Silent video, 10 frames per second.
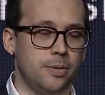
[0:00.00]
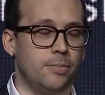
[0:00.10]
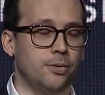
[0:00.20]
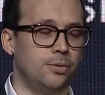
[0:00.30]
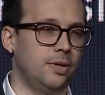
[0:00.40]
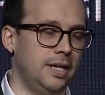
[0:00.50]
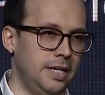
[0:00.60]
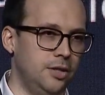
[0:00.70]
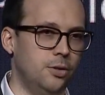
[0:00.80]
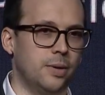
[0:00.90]
in both the
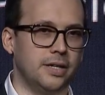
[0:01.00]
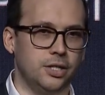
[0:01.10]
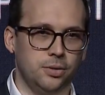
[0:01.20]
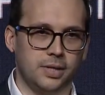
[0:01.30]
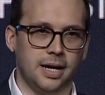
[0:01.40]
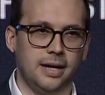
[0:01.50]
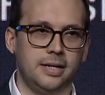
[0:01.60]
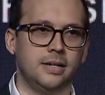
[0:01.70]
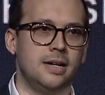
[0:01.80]
EU and the UK,